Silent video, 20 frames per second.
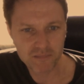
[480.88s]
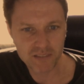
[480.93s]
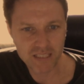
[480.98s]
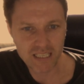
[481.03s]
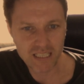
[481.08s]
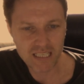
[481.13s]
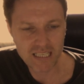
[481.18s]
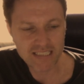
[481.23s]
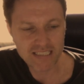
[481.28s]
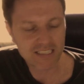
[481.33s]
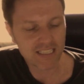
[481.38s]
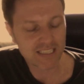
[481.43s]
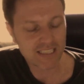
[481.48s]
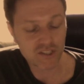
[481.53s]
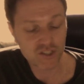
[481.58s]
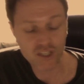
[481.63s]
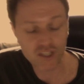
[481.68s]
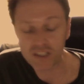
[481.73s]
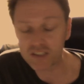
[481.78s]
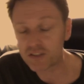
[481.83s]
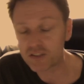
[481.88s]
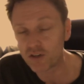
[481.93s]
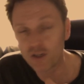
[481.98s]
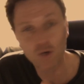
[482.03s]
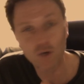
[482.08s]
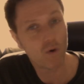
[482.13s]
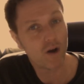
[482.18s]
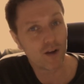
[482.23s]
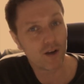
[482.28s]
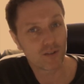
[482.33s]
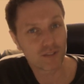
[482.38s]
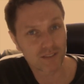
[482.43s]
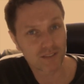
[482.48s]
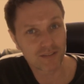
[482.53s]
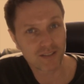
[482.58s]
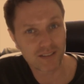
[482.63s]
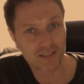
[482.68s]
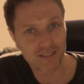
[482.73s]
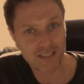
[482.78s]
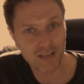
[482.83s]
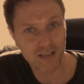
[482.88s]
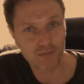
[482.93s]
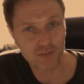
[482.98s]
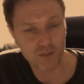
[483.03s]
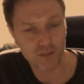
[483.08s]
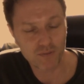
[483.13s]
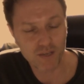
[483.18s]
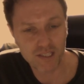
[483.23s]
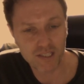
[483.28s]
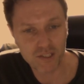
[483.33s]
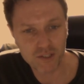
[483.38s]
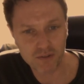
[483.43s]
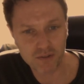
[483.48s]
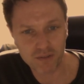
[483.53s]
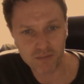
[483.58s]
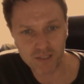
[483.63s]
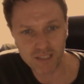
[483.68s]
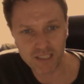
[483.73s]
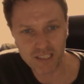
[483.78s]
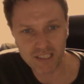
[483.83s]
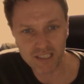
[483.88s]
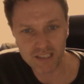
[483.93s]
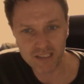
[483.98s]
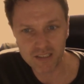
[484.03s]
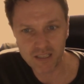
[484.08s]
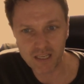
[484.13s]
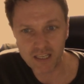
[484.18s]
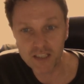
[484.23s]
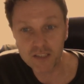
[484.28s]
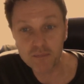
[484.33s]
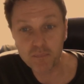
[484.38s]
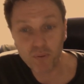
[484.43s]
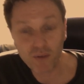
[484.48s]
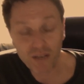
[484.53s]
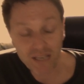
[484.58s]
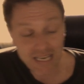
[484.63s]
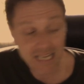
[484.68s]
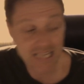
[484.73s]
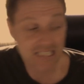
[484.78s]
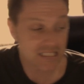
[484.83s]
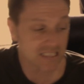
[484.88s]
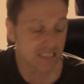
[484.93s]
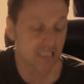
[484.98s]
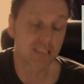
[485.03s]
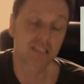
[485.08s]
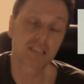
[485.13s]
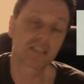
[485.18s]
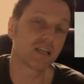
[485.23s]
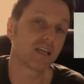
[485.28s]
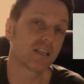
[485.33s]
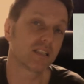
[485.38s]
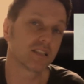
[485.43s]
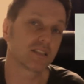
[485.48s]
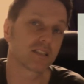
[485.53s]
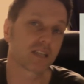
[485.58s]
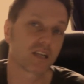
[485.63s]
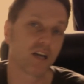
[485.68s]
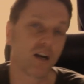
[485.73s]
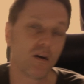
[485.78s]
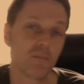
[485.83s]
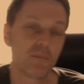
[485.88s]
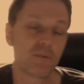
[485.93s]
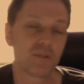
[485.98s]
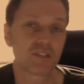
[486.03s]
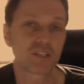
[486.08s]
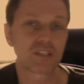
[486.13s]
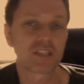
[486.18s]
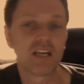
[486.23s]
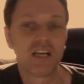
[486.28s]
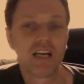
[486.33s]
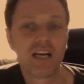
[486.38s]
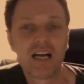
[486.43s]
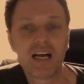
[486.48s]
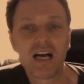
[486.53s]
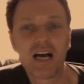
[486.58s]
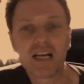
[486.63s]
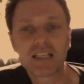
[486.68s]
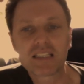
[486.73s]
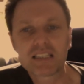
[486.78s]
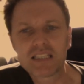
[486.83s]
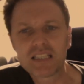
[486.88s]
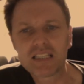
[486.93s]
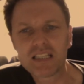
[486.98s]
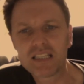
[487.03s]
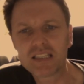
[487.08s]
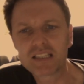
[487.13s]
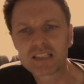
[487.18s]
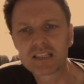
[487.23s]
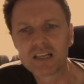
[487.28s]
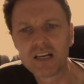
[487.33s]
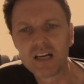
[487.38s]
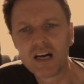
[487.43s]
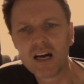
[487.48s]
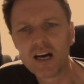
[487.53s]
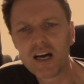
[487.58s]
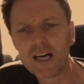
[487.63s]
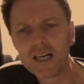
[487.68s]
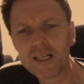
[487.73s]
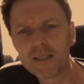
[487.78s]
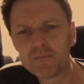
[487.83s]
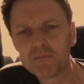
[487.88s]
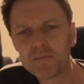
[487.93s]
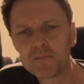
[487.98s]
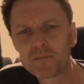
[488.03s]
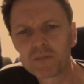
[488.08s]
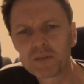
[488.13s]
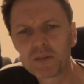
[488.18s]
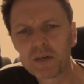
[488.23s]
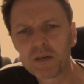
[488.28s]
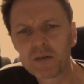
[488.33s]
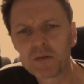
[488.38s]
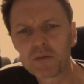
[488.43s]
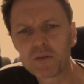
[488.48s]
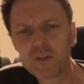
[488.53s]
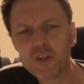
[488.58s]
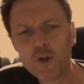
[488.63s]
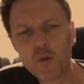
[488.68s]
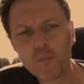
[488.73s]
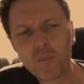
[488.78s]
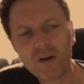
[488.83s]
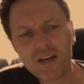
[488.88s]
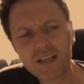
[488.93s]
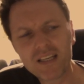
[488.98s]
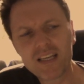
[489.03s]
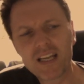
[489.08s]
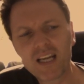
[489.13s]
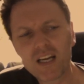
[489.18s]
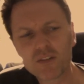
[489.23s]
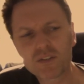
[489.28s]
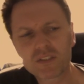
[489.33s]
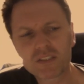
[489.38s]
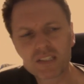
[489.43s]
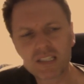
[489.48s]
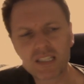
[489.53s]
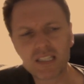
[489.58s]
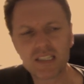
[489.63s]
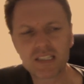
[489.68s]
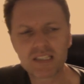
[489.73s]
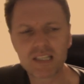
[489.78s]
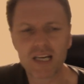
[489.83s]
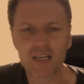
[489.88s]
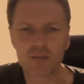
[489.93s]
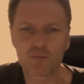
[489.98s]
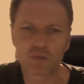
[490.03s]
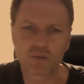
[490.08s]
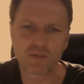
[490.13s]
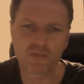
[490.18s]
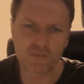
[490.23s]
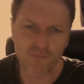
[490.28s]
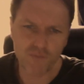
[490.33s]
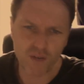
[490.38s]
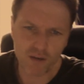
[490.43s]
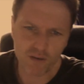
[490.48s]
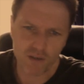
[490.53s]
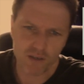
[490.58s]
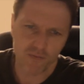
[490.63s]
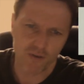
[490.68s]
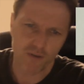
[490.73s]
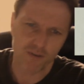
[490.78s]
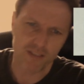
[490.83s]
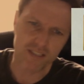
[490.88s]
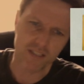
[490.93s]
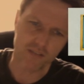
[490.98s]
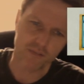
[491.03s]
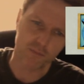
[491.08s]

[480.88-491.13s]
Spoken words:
it's just not quite on the level of Asia. It really isn't. And as pleasant and as accomplished as it is, by now Steely Dan were a very, very different